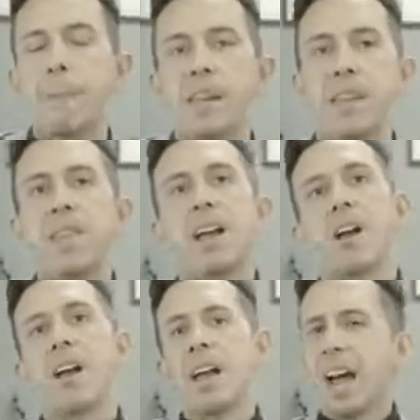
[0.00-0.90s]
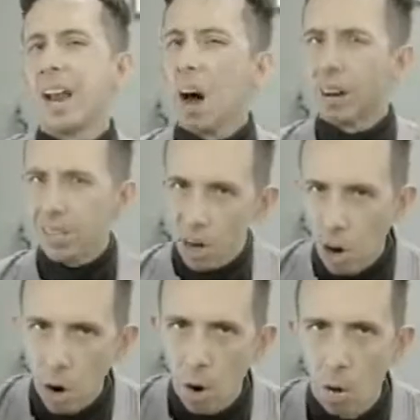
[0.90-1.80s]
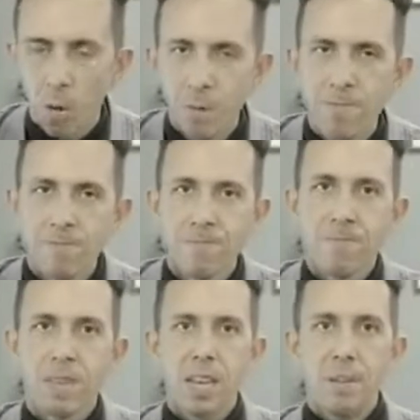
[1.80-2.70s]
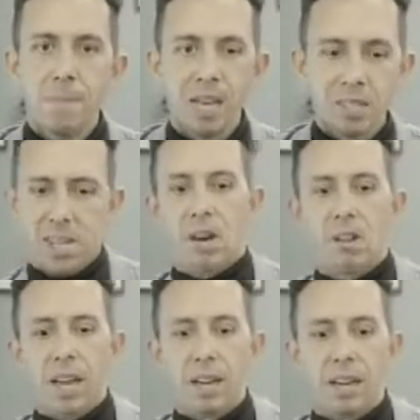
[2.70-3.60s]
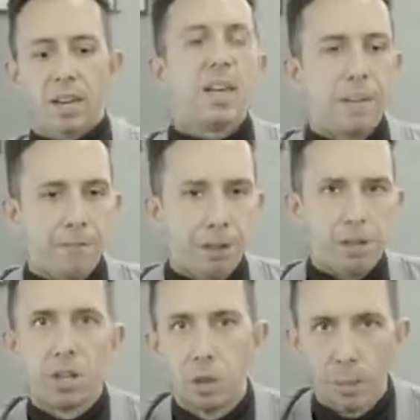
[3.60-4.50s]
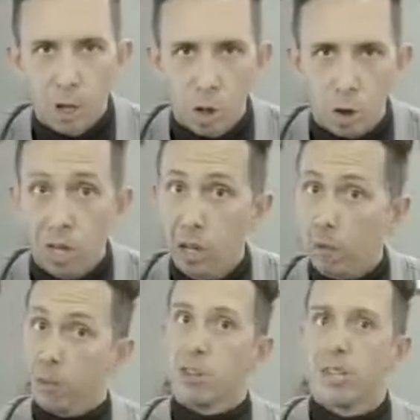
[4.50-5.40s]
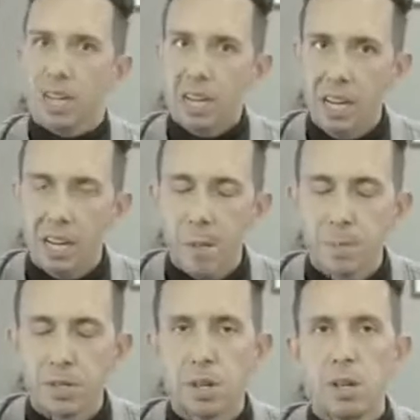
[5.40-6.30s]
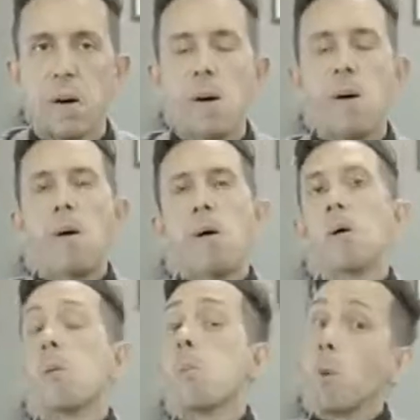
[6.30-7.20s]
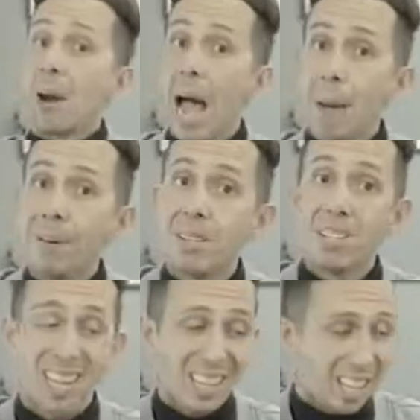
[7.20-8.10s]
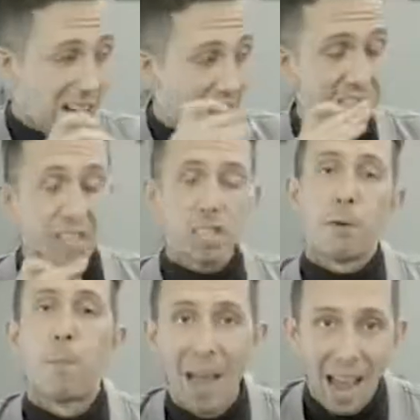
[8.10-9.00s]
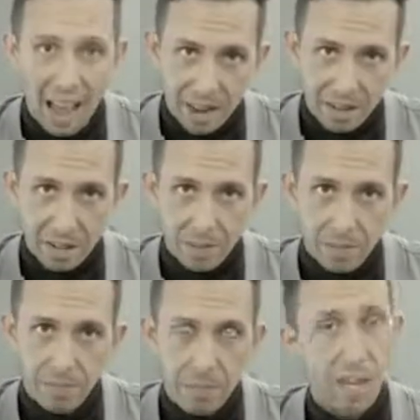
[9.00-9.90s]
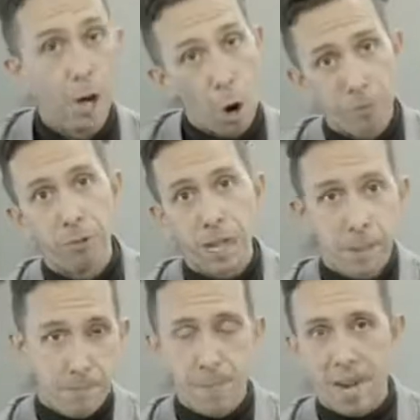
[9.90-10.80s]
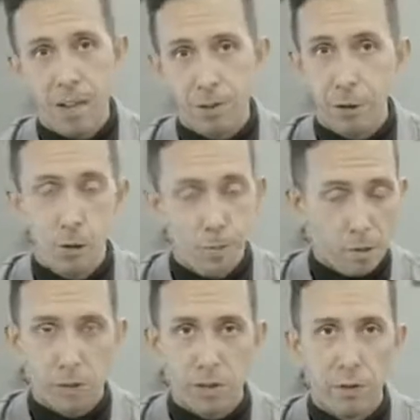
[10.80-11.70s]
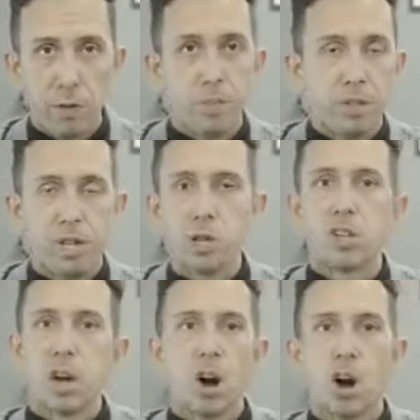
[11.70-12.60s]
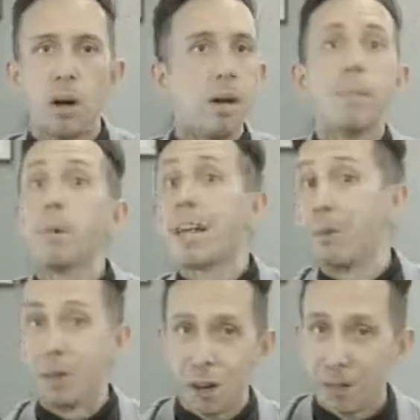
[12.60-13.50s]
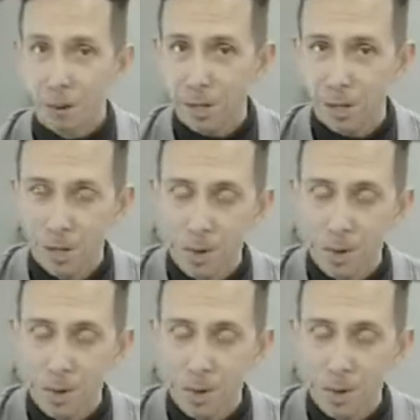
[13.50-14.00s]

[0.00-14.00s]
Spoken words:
in there, and on its own, it might sound like it feels a little bit jerky or it feels like it hiccups. But what happens is in the context of a band, and hopefully many of you, most of you musicians are playing with others.